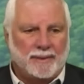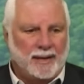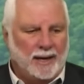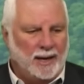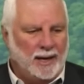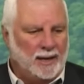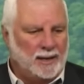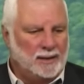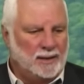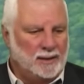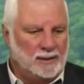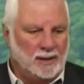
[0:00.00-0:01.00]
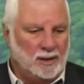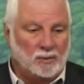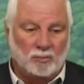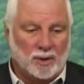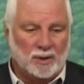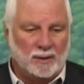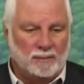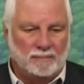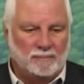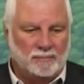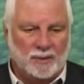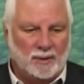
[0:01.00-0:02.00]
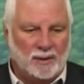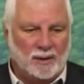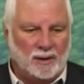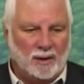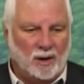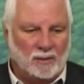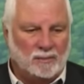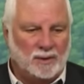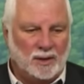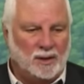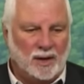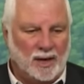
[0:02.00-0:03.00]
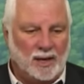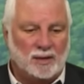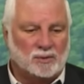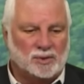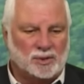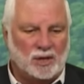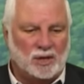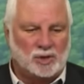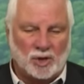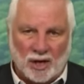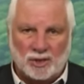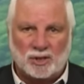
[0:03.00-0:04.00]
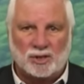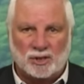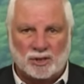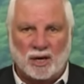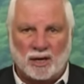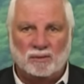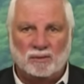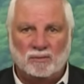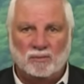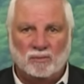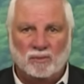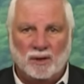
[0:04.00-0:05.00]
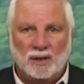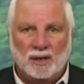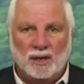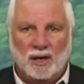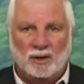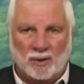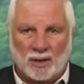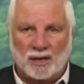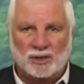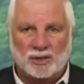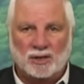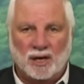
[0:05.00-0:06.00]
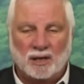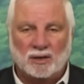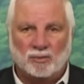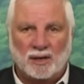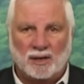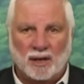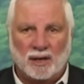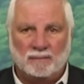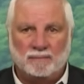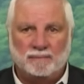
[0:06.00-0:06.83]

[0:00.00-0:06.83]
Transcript: And, you know, we're going to, you know, either see justice done in relation to Hillary Clinton,